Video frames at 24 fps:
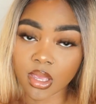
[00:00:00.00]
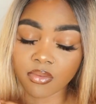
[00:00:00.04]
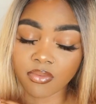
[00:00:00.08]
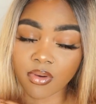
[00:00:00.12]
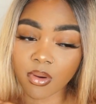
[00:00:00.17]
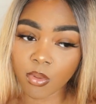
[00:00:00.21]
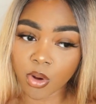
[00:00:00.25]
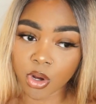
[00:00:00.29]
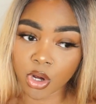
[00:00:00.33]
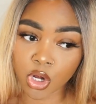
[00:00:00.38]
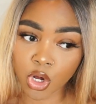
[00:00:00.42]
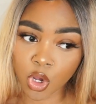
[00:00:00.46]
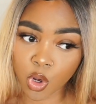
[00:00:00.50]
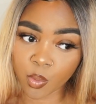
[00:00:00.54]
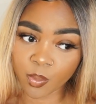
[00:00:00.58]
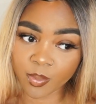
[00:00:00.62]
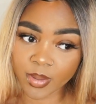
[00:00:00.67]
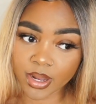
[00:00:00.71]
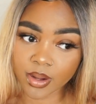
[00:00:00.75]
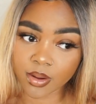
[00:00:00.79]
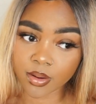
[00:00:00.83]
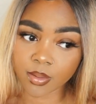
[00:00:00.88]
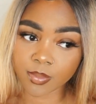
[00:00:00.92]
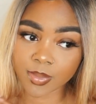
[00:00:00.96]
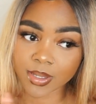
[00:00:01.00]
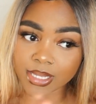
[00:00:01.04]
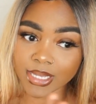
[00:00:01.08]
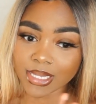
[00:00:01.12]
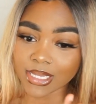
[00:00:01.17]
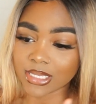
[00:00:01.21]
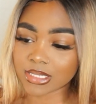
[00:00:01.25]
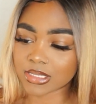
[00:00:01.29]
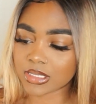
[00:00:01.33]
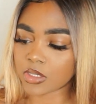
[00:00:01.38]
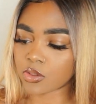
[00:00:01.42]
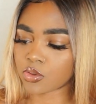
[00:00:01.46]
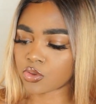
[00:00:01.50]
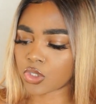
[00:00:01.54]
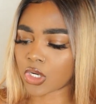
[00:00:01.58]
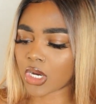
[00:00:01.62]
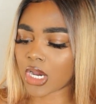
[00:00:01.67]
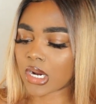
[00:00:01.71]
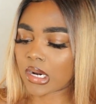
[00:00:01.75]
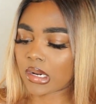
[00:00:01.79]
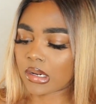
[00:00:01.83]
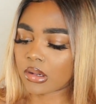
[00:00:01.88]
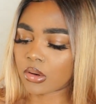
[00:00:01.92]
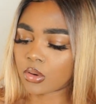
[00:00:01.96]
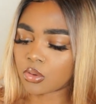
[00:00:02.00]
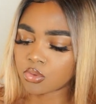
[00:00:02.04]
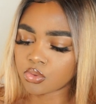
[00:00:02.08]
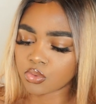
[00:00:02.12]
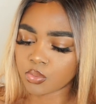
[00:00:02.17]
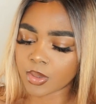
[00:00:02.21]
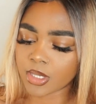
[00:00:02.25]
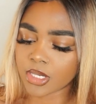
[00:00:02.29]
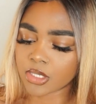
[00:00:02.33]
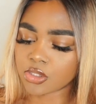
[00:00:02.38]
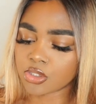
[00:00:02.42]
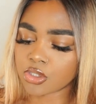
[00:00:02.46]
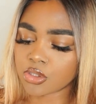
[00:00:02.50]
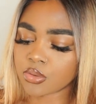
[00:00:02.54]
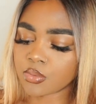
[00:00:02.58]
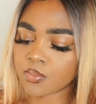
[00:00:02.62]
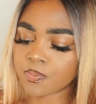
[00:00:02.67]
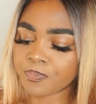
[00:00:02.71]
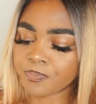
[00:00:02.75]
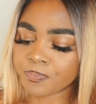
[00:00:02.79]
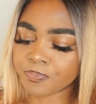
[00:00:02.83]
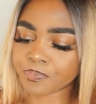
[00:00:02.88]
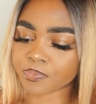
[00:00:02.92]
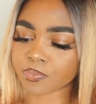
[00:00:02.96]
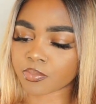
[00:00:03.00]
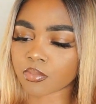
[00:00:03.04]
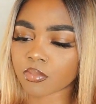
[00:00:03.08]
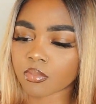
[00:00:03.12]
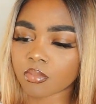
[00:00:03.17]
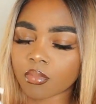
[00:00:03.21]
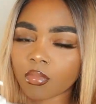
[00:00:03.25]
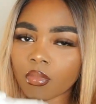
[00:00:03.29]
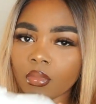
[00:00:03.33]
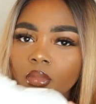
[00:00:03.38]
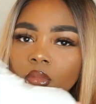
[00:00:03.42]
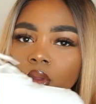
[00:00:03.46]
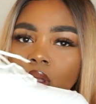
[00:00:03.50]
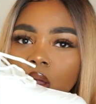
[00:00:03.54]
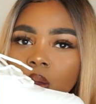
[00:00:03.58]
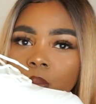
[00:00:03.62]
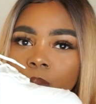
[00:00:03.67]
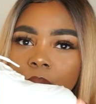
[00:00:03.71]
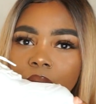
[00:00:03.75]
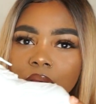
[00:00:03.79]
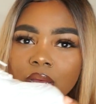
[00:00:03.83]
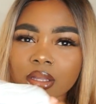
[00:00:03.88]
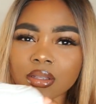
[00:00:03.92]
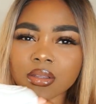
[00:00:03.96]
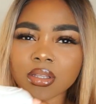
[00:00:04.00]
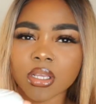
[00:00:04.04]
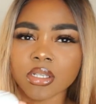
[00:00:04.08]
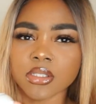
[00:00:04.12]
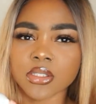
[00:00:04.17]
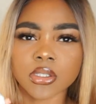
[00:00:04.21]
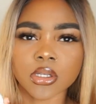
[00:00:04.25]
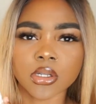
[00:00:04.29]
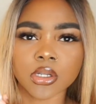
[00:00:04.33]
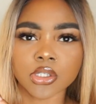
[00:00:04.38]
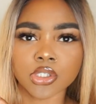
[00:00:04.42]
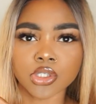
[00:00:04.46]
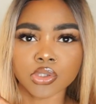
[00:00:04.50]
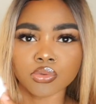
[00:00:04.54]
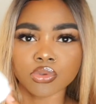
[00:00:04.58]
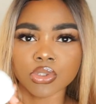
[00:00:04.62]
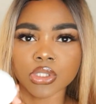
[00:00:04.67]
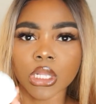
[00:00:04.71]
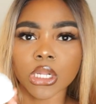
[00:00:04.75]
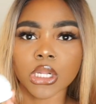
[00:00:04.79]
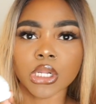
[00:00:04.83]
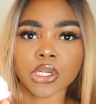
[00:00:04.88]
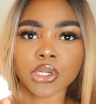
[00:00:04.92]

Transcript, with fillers: if I would have known better because these ones are kind of a little too big too but they still do, still